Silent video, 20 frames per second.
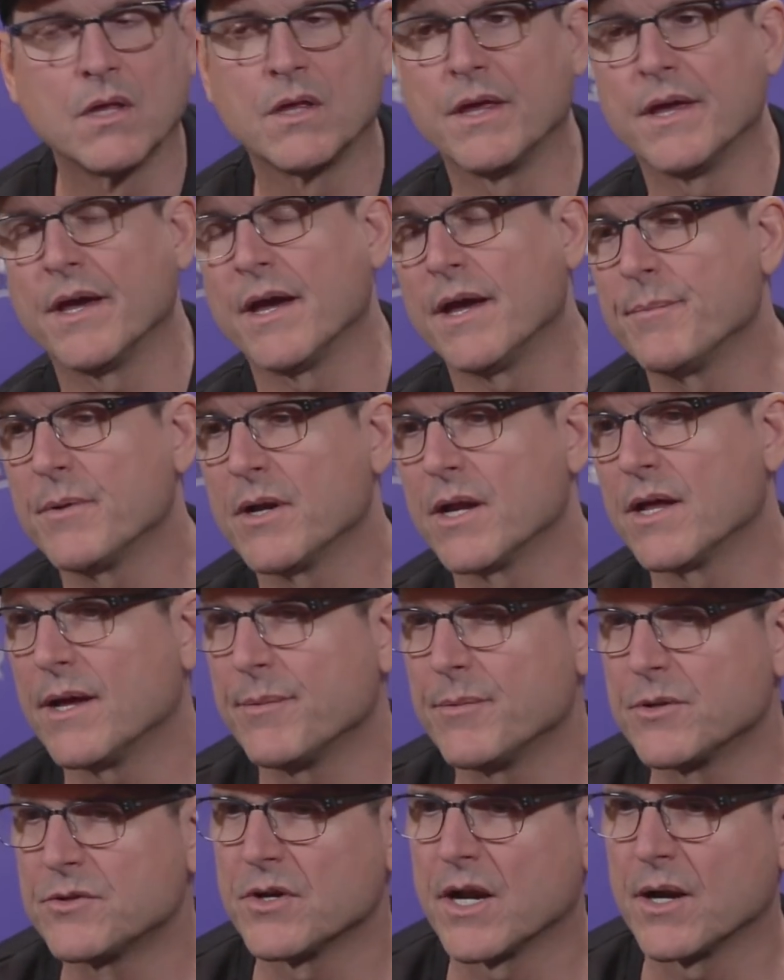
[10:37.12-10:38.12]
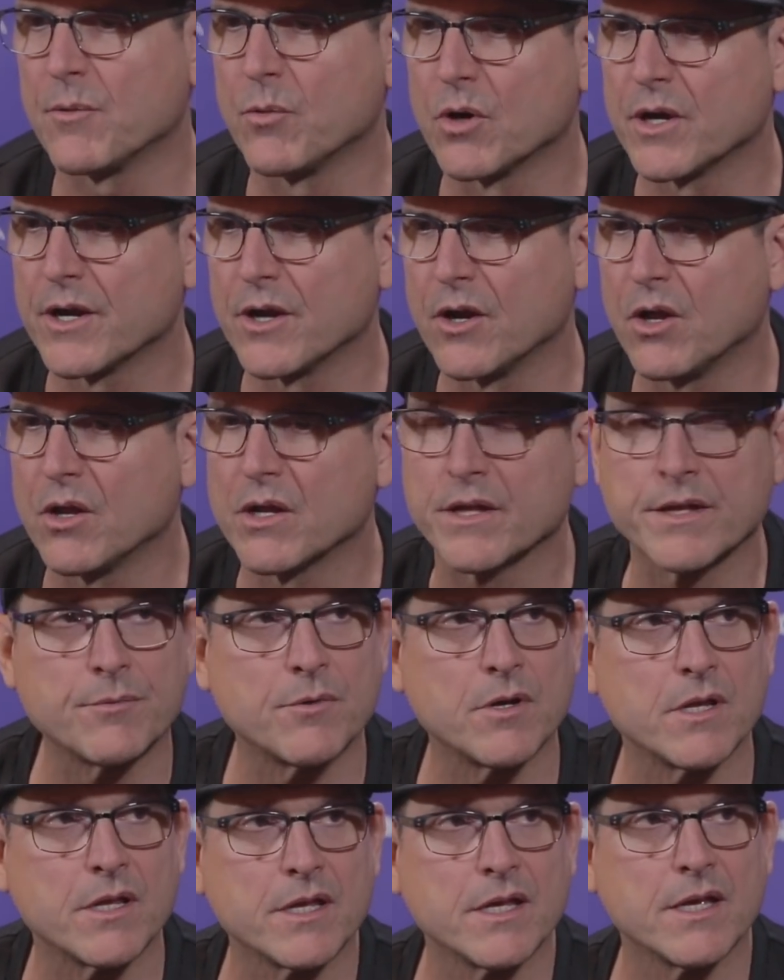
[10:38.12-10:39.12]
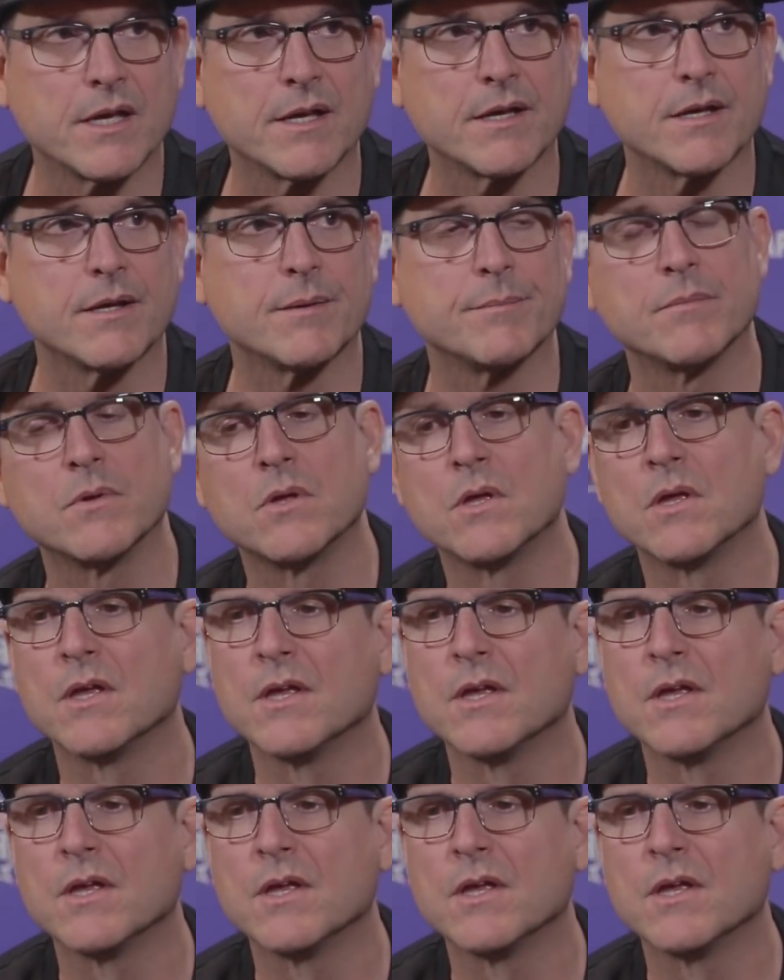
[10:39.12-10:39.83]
Yeah, I'm gonna I'm gonna try to work it all in really, um,